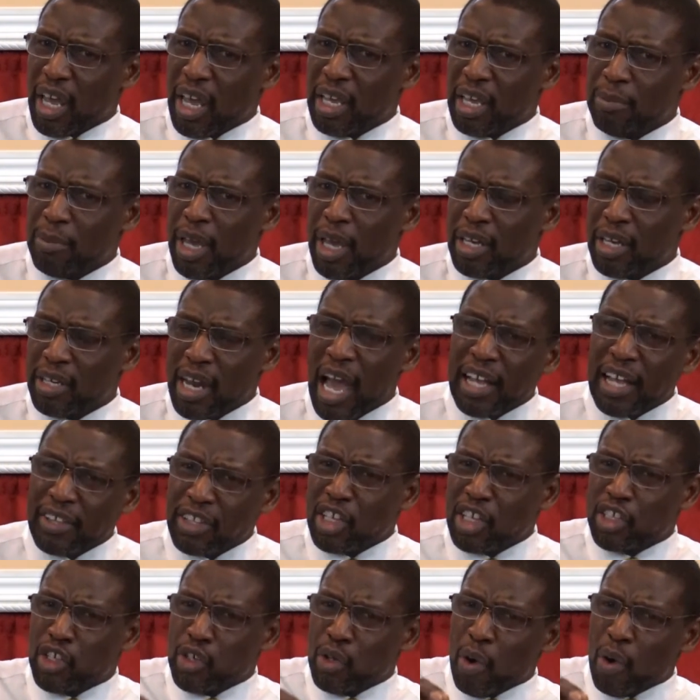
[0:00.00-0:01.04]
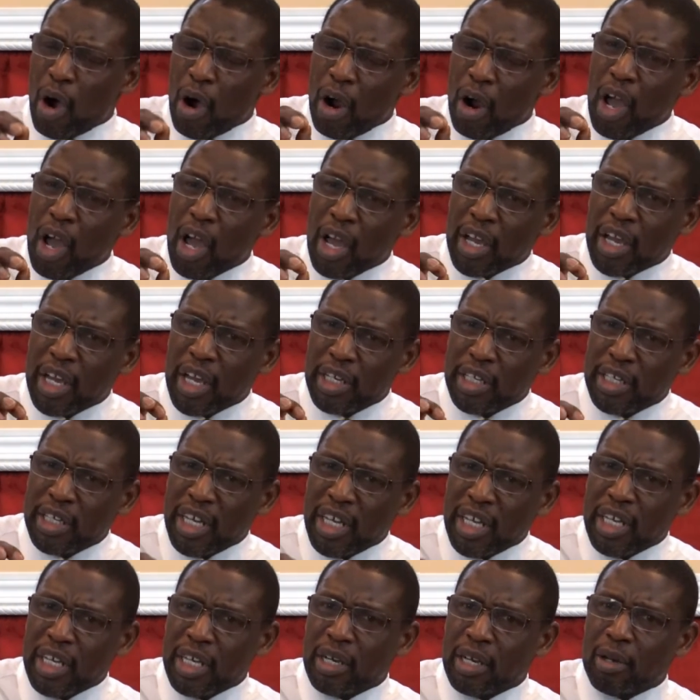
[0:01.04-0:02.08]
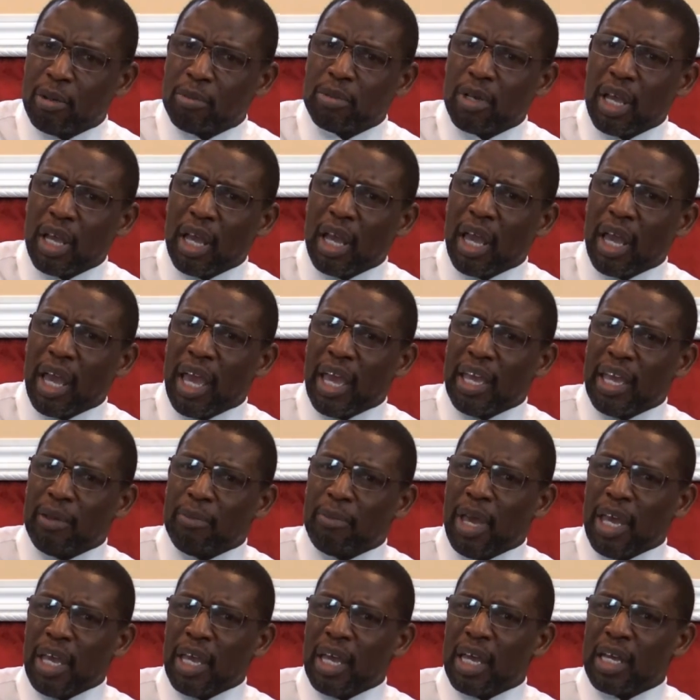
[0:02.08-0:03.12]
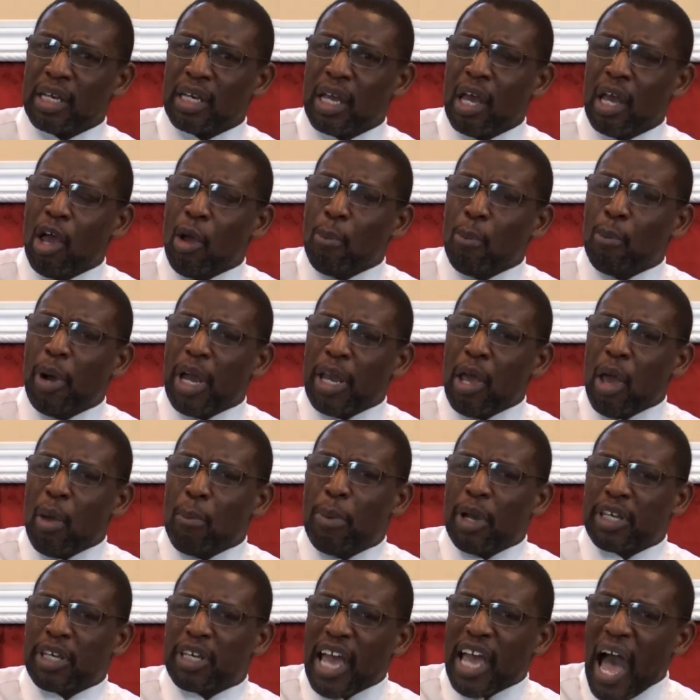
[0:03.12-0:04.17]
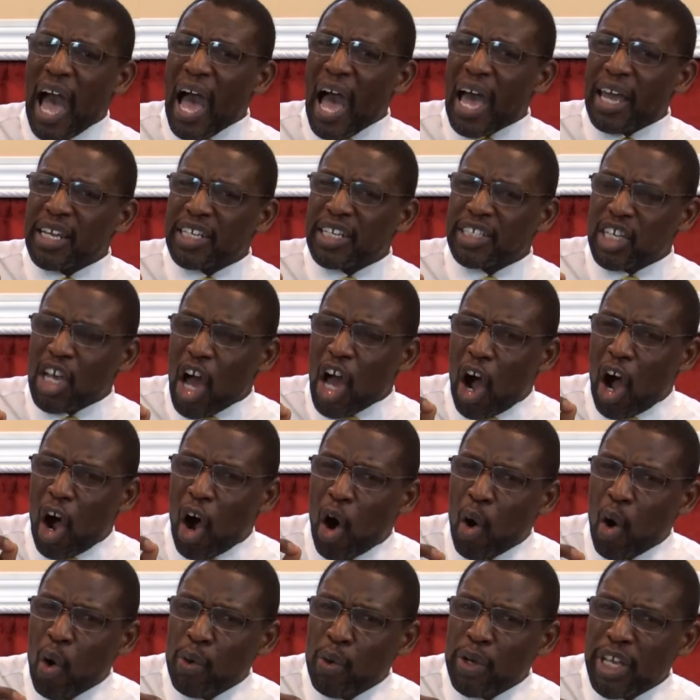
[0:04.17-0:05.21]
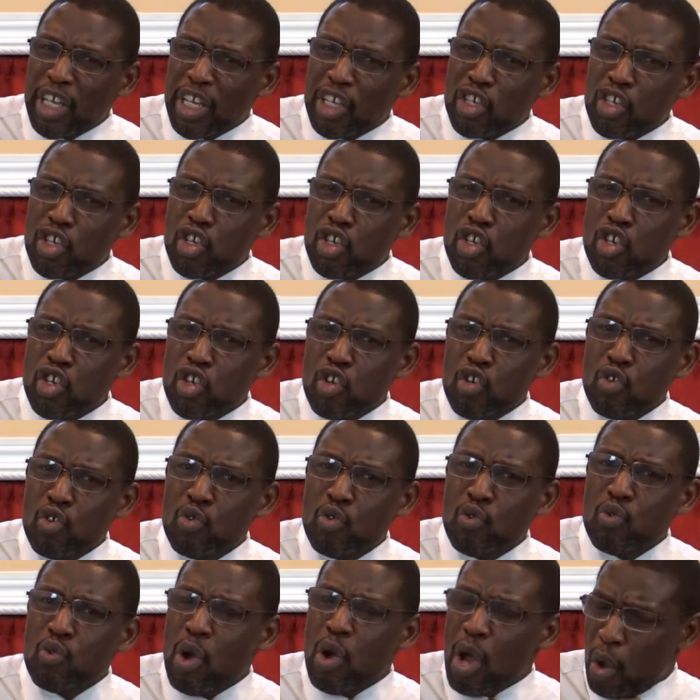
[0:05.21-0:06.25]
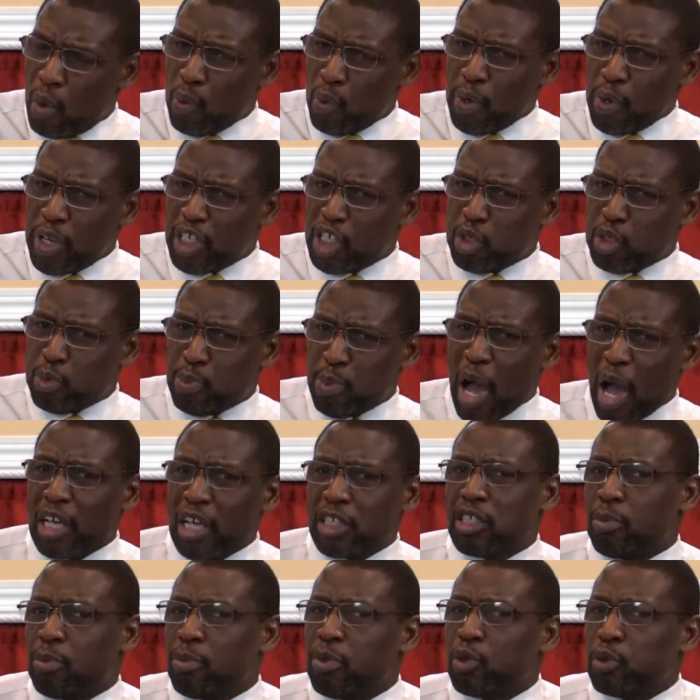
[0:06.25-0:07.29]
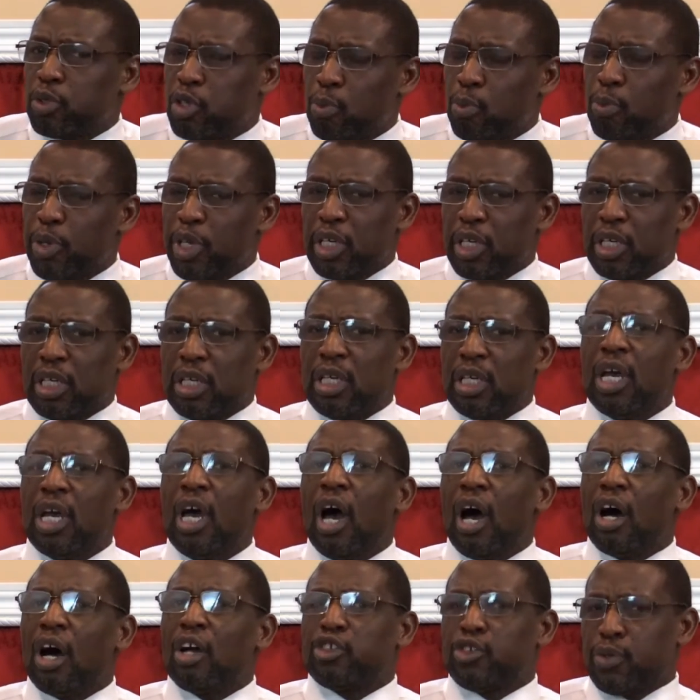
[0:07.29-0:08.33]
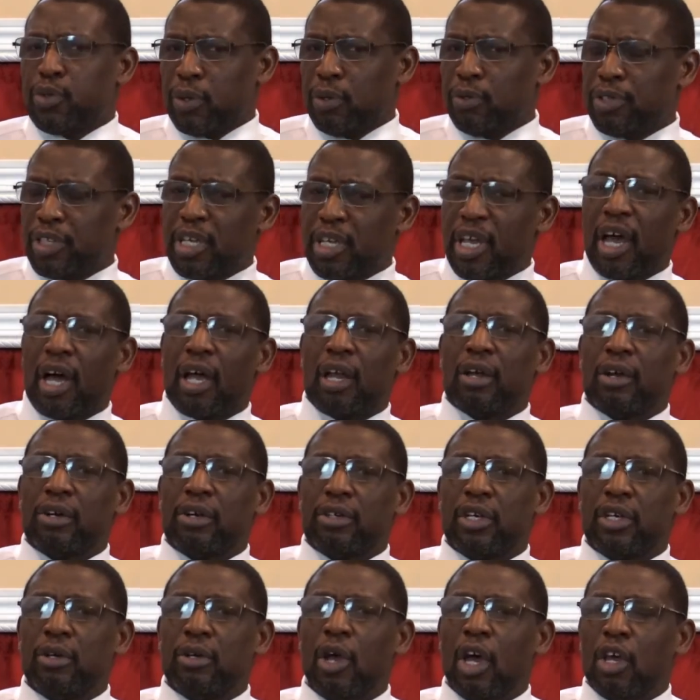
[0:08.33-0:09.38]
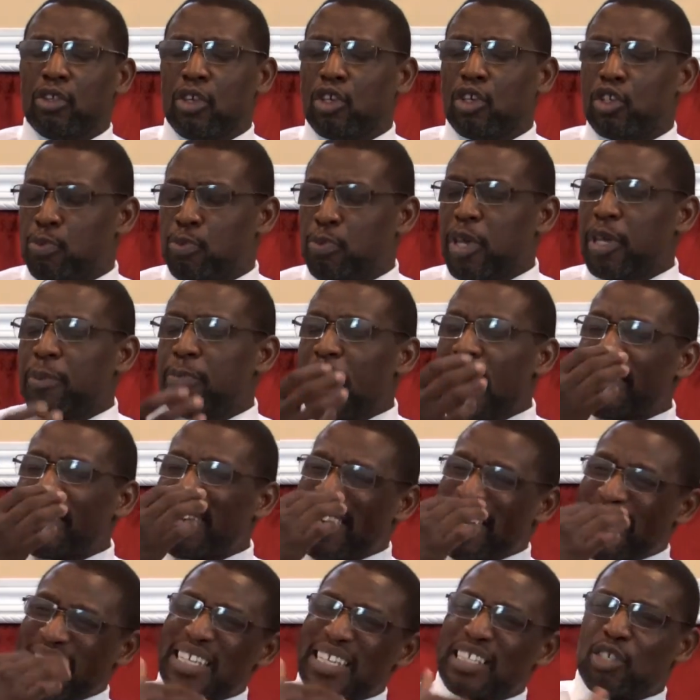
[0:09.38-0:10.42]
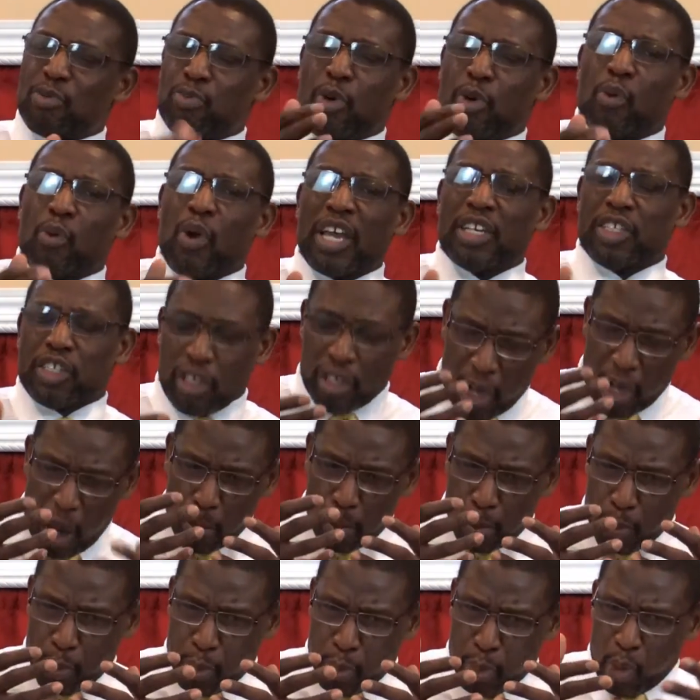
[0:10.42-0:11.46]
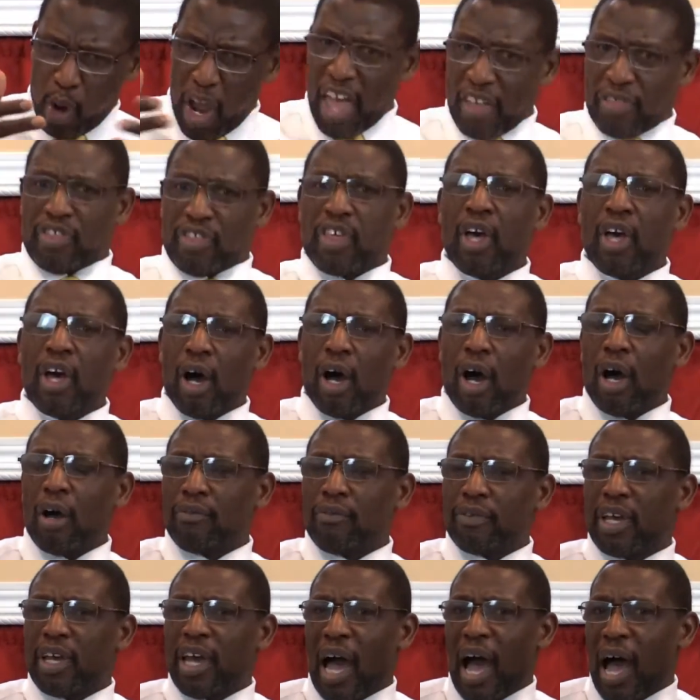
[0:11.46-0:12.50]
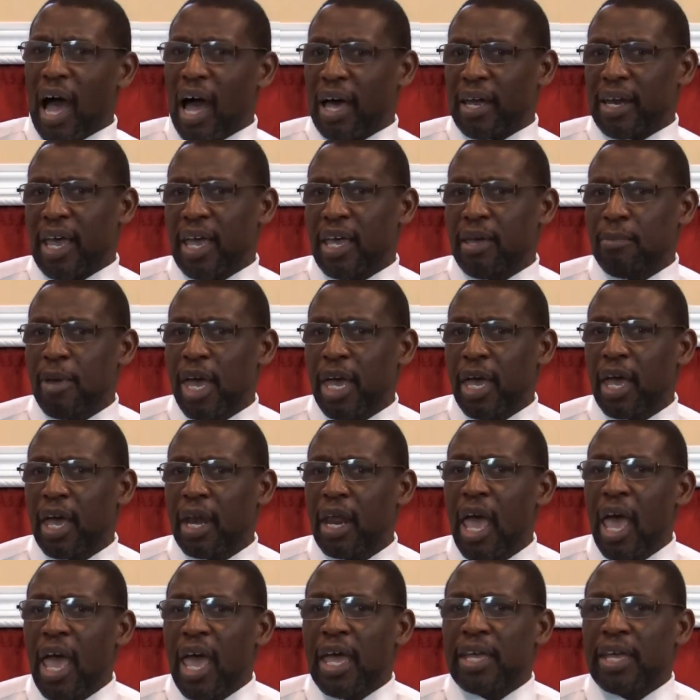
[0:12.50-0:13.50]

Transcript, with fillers: Amen. Not that you are condemned. Amen. But, but God is holding you responsible to be a truth teller, to, to speak by the inspiration, the breath of God. Amen.